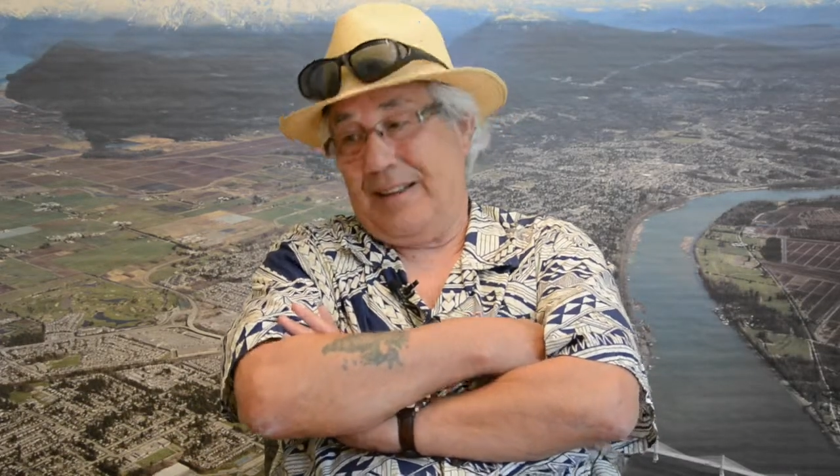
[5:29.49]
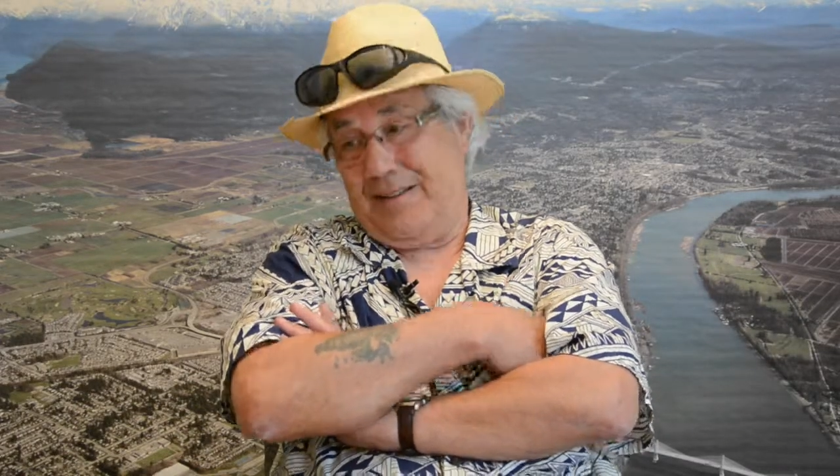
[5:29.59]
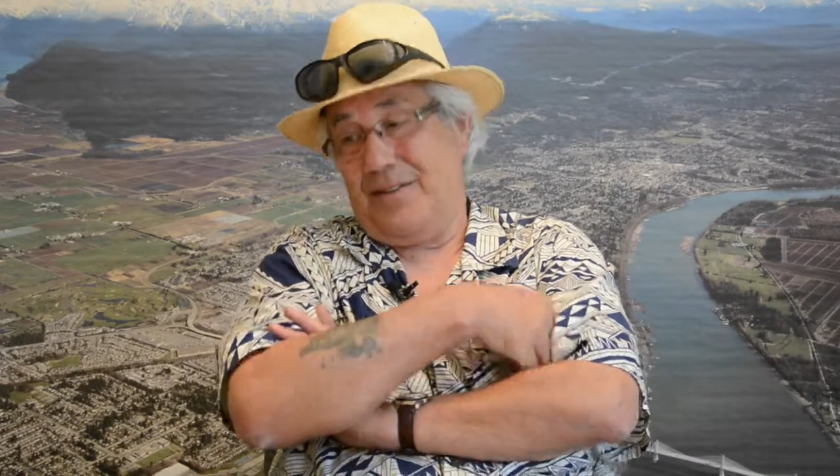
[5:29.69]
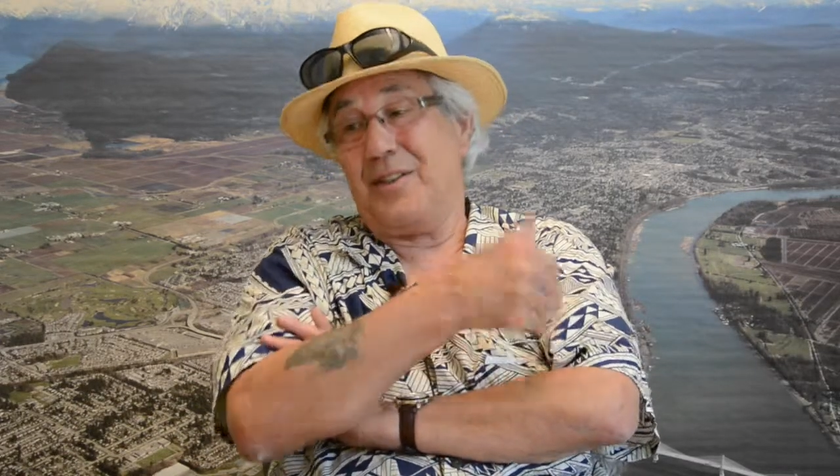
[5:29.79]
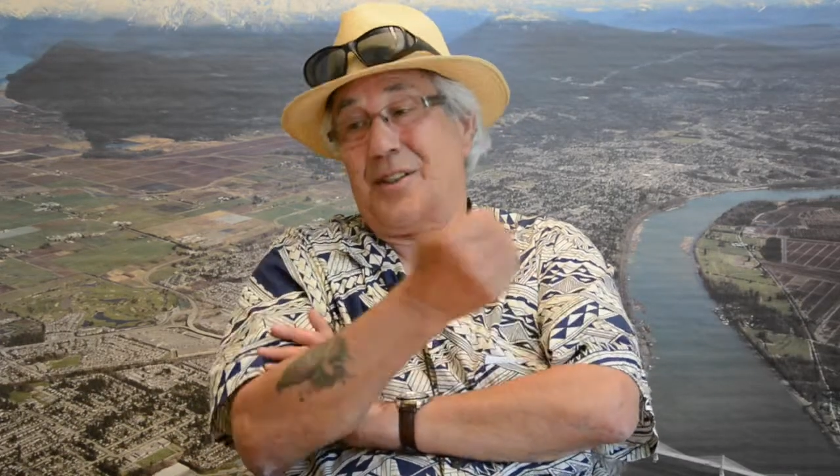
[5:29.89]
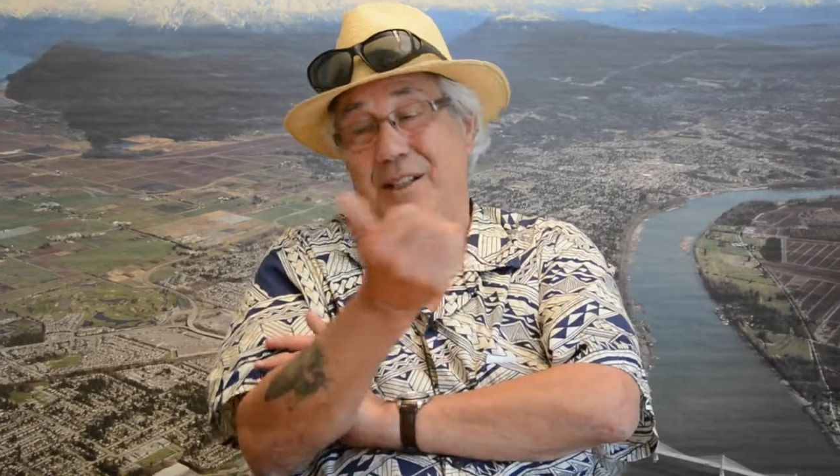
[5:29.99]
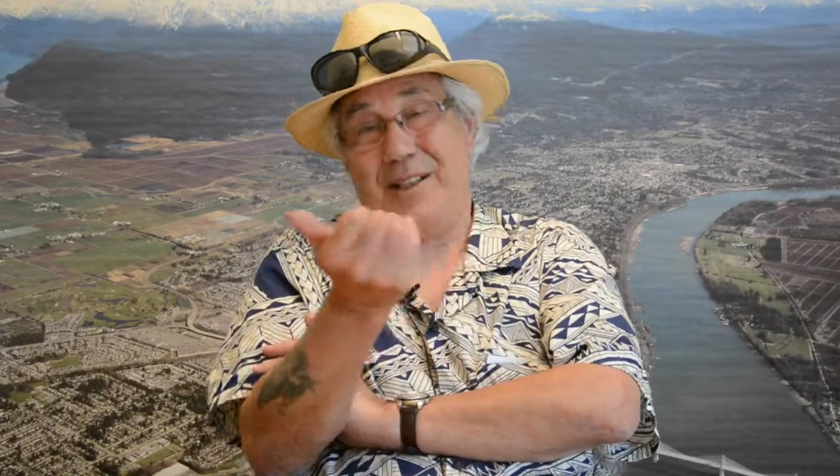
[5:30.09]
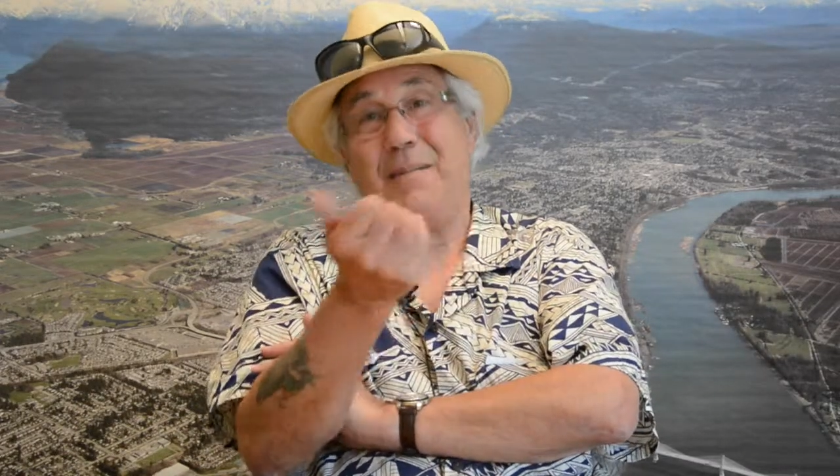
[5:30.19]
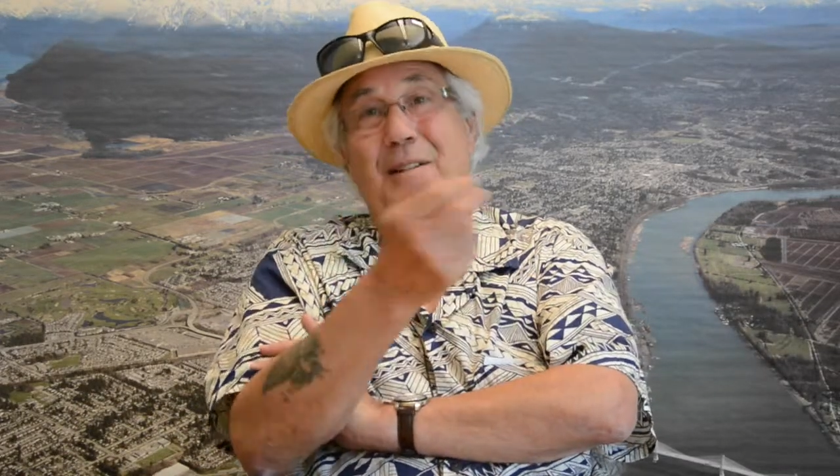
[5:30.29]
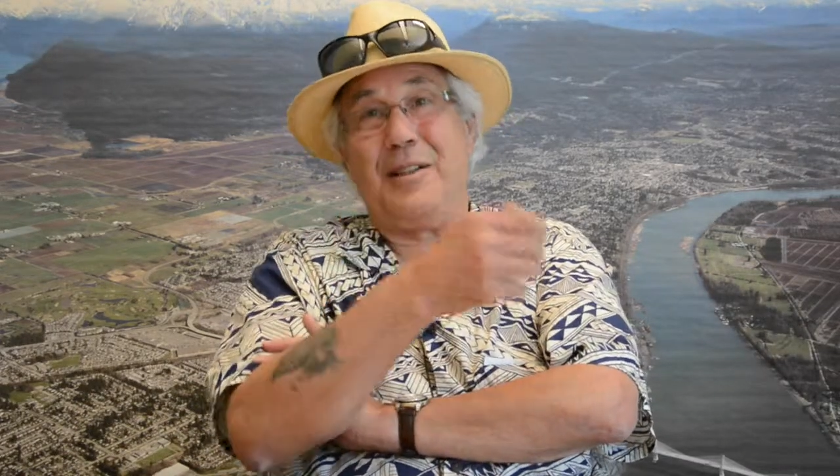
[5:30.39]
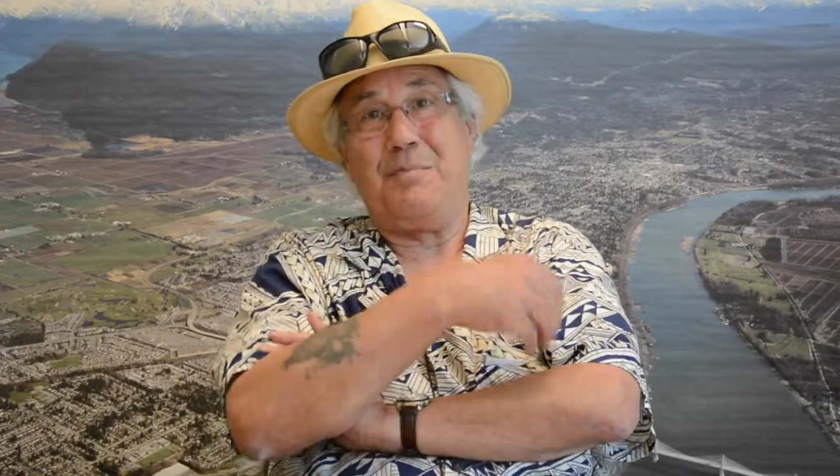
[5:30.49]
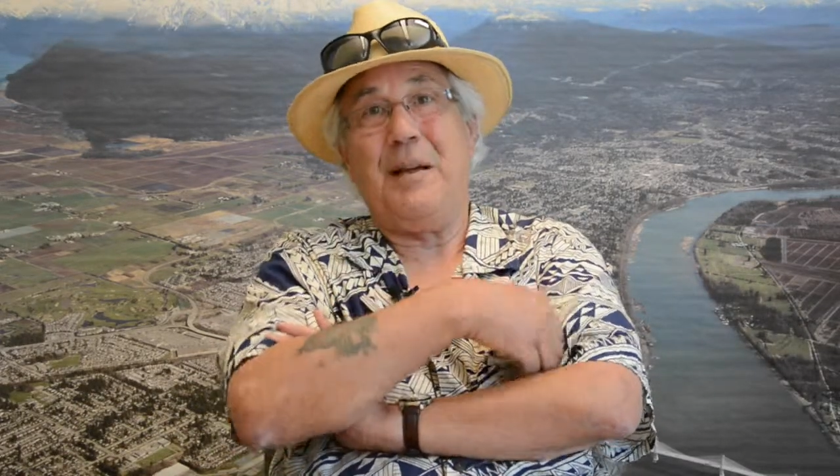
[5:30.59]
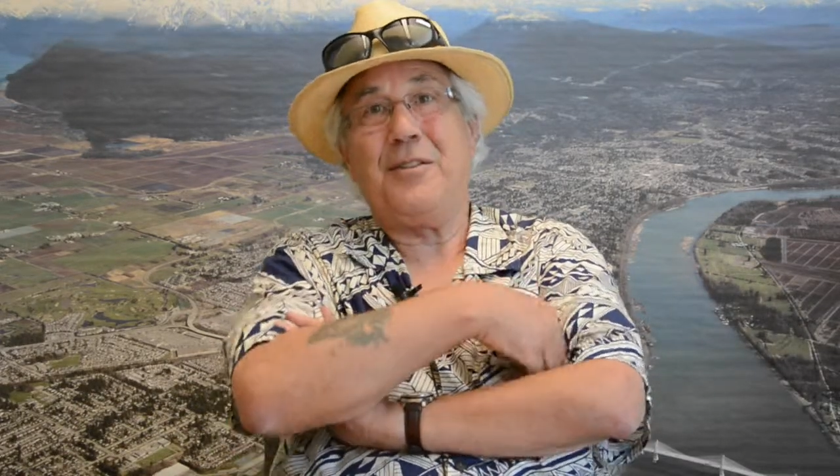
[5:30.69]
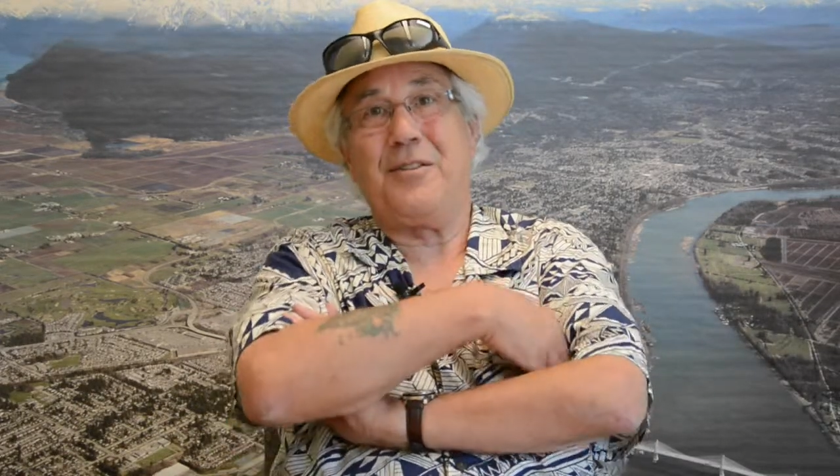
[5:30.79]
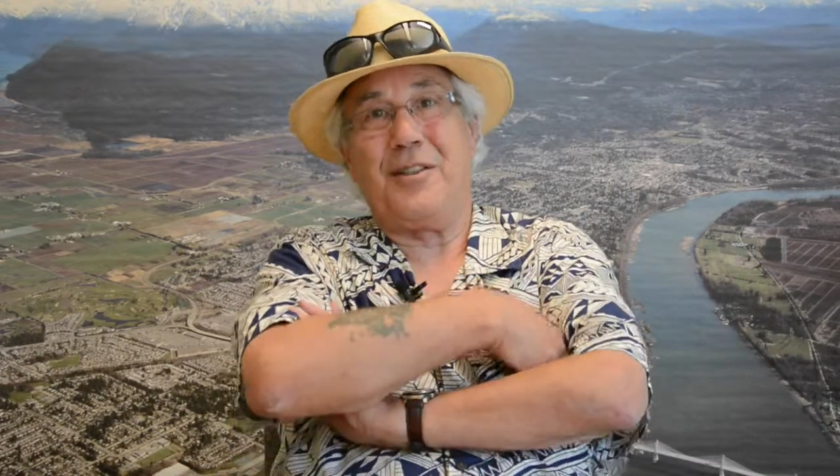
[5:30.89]
Like you see some of these
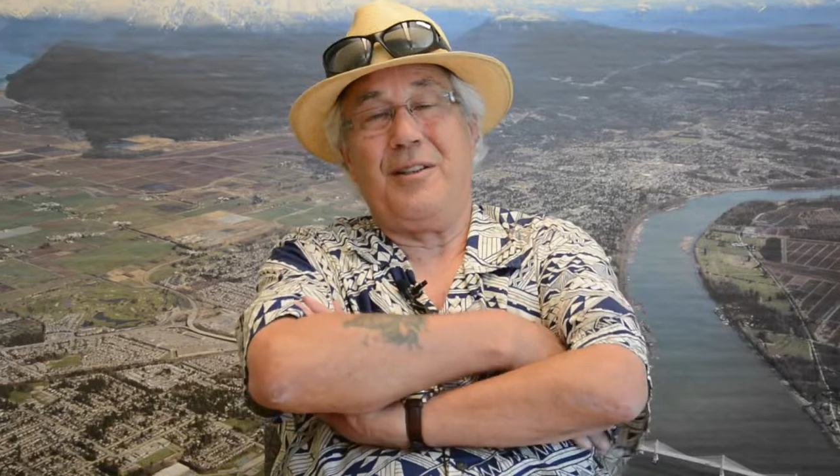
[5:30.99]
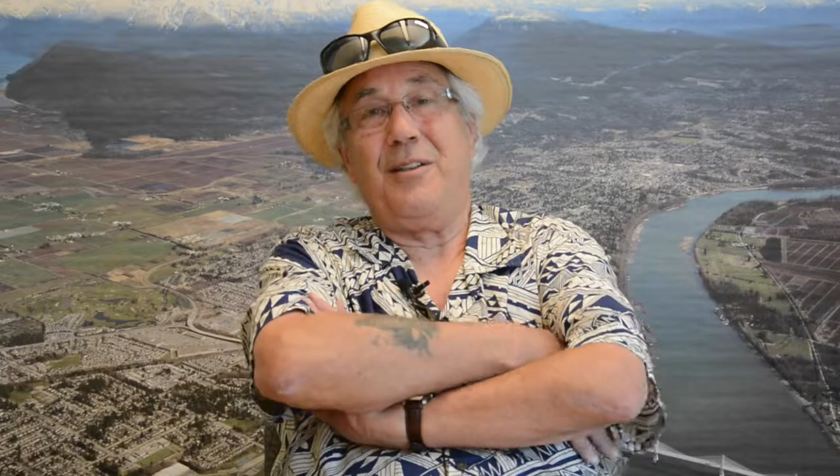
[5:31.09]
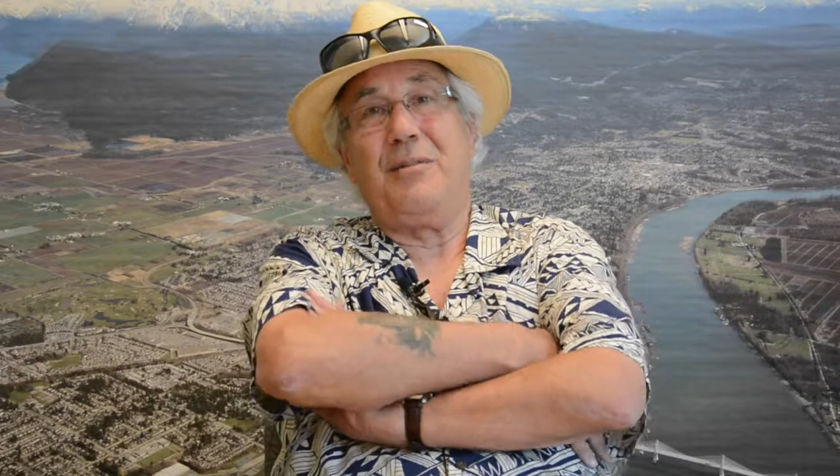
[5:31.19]
pictures here.